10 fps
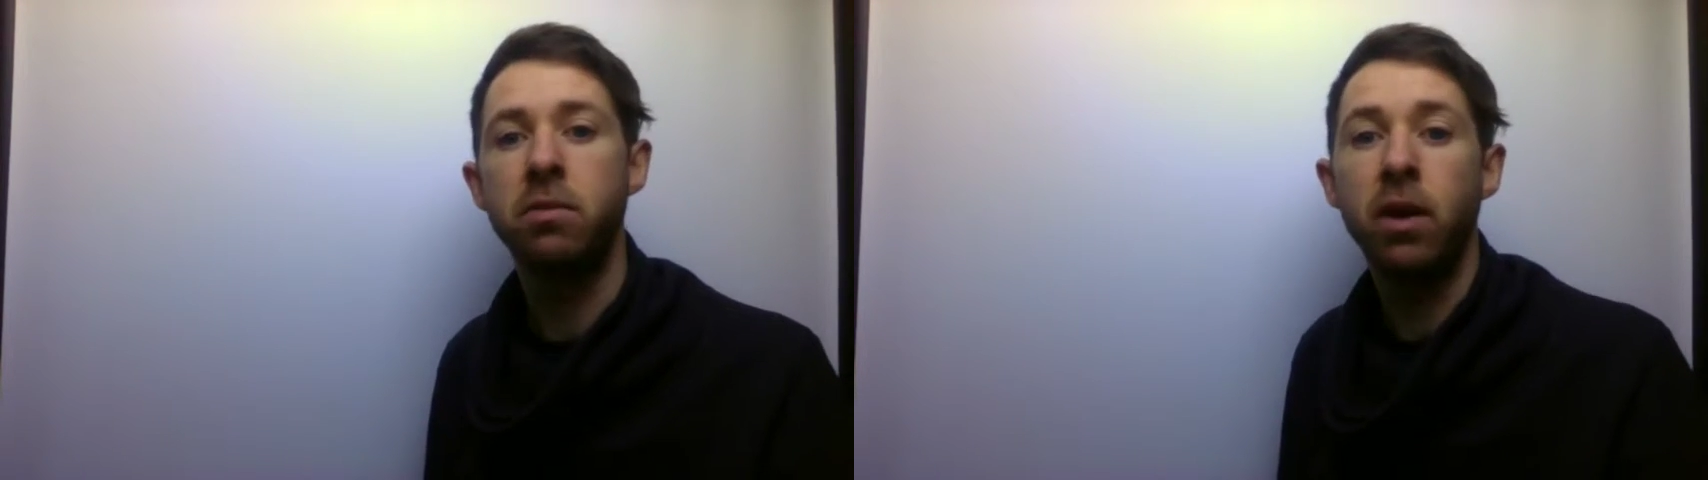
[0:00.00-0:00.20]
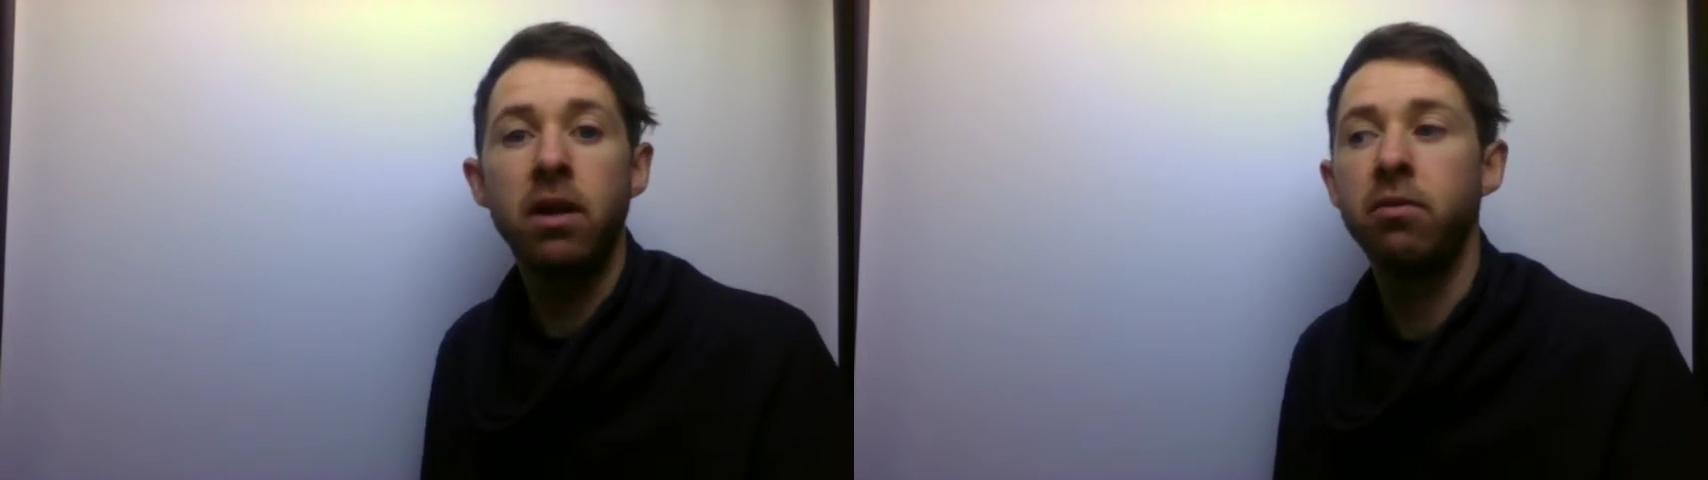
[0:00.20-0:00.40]
You
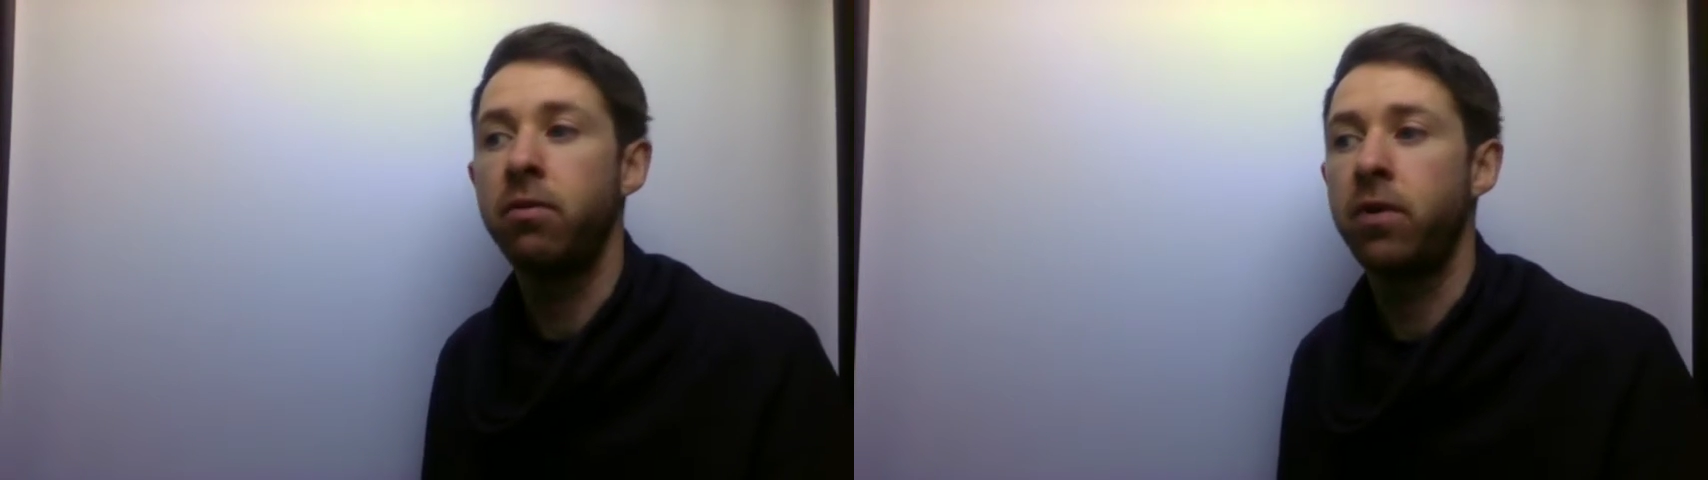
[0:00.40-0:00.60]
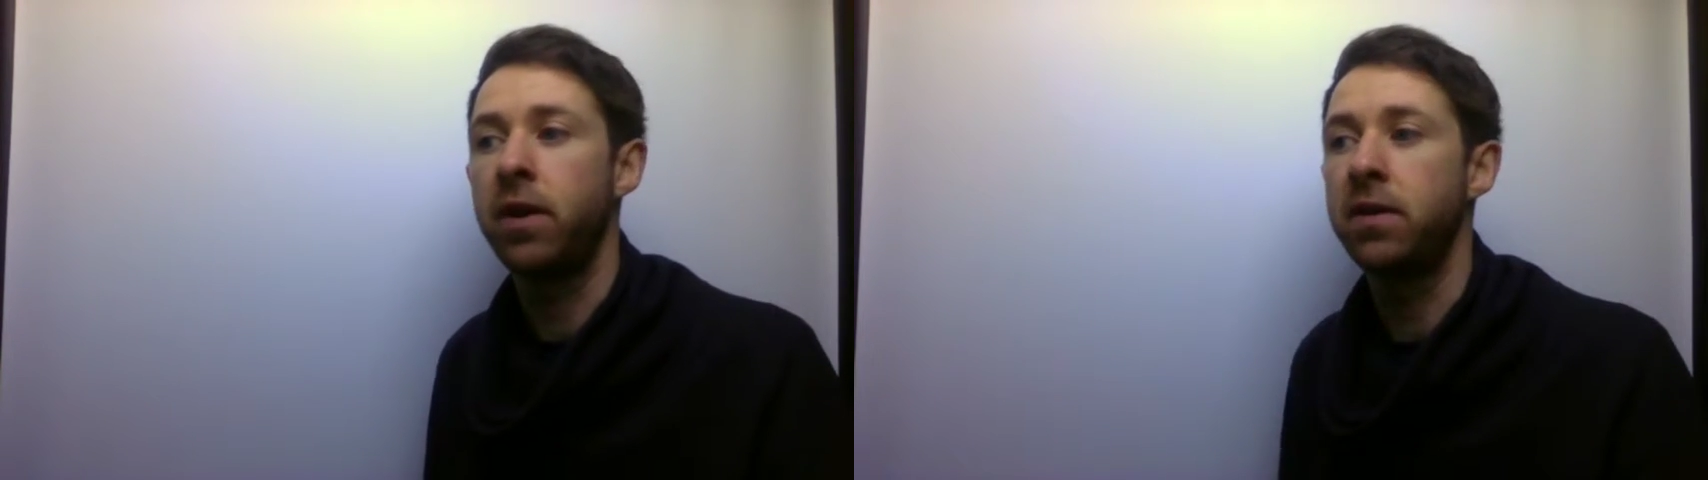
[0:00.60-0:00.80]
might even
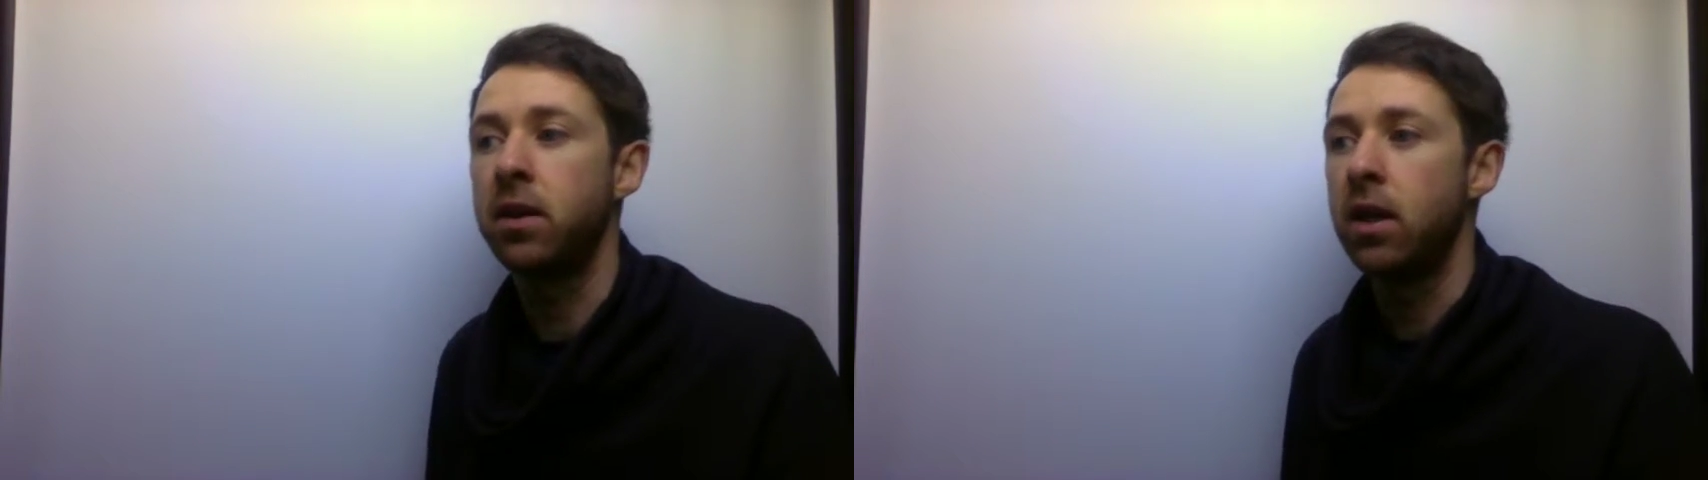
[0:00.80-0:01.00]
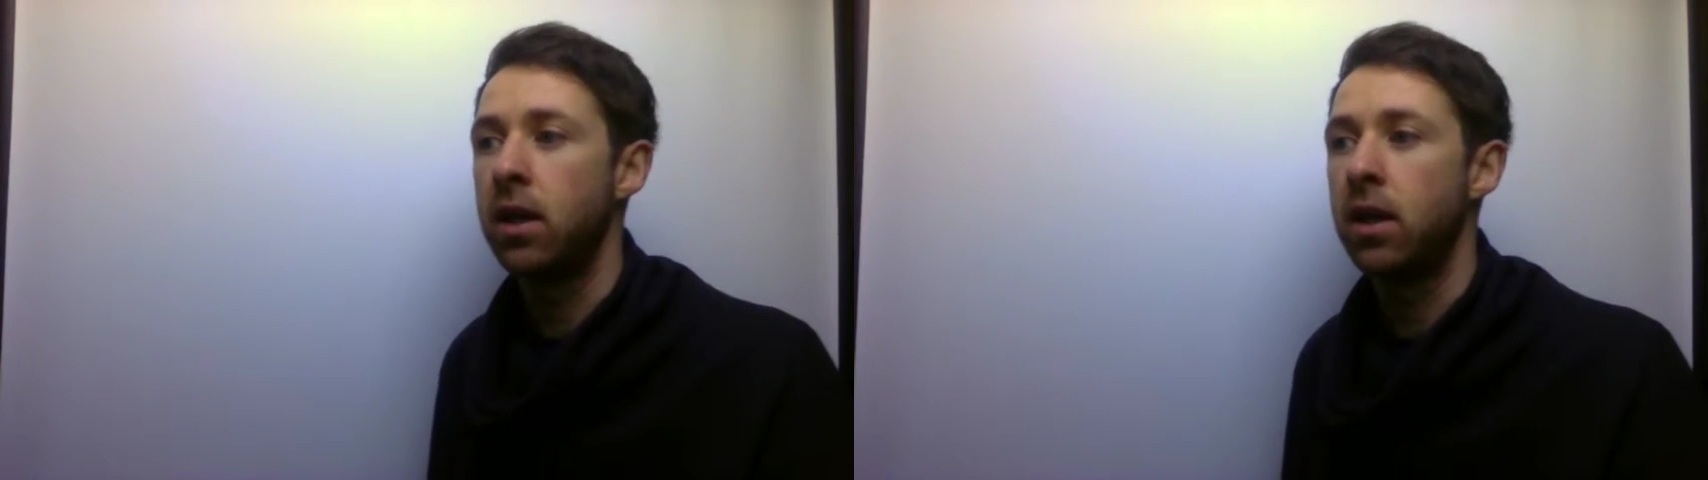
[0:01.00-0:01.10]
find,